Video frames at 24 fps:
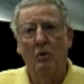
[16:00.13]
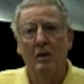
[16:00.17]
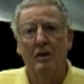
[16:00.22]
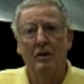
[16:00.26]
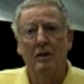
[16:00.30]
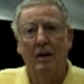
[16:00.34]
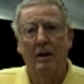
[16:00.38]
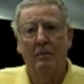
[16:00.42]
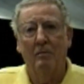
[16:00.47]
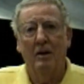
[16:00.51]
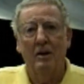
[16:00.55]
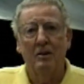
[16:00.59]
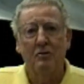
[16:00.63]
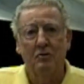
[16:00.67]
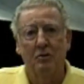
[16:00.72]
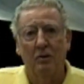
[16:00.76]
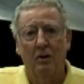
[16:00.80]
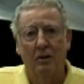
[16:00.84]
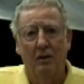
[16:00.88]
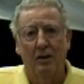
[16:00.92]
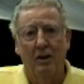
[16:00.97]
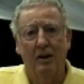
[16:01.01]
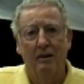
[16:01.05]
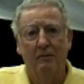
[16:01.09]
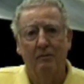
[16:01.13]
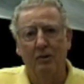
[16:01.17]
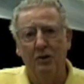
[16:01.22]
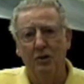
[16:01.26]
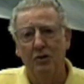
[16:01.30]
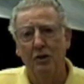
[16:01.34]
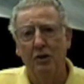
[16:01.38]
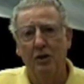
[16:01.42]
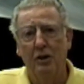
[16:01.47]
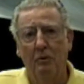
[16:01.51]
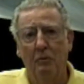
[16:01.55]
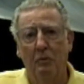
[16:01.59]
one time I saw kind of
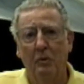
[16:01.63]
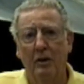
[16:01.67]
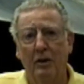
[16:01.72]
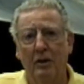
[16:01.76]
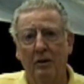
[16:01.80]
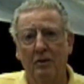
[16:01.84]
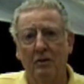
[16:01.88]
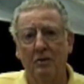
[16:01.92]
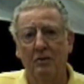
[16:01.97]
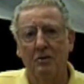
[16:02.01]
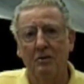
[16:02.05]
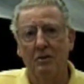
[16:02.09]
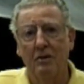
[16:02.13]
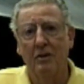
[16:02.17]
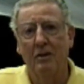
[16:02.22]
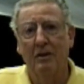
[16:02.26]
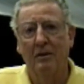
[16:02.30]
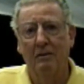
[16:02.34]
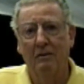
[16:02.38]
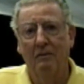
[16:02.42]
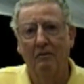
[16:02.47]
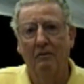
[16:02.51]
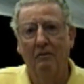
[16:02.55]
a gee whiz